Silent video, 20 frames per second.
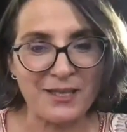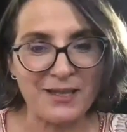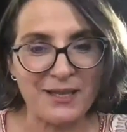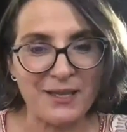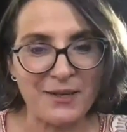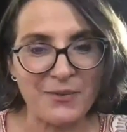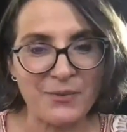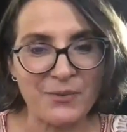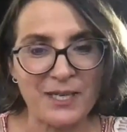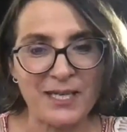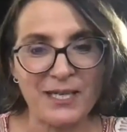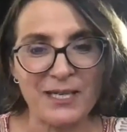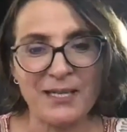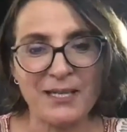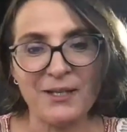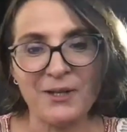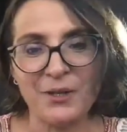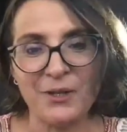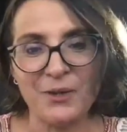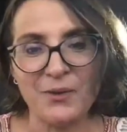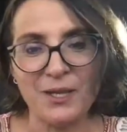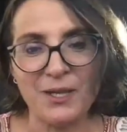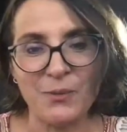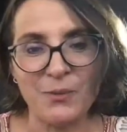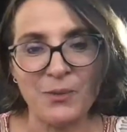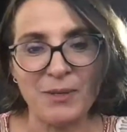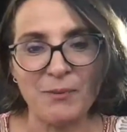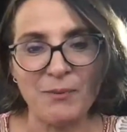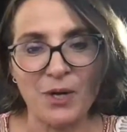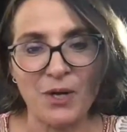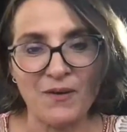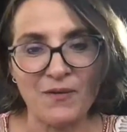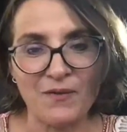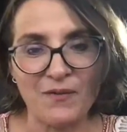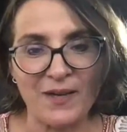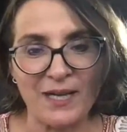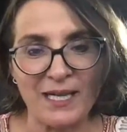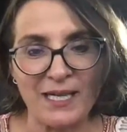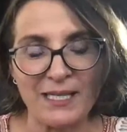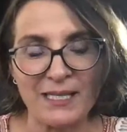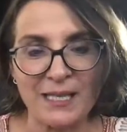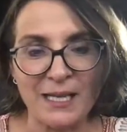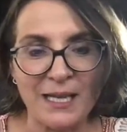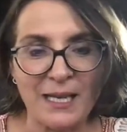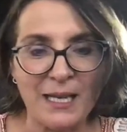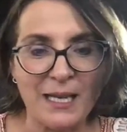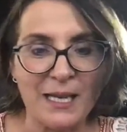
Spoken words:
that we, you know, that we might face.